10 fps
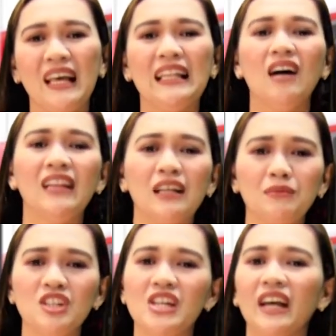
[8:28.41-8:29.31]
Now let
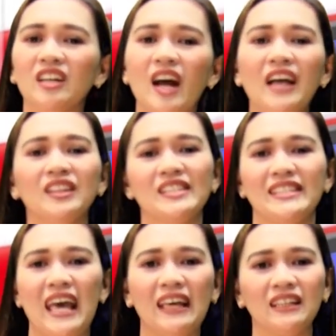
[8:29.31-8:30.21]
me check your
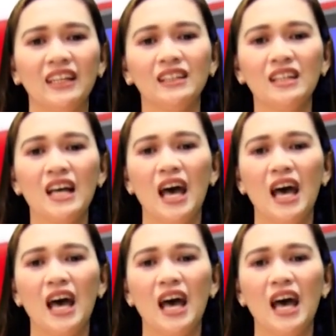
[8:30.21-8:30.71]
understanding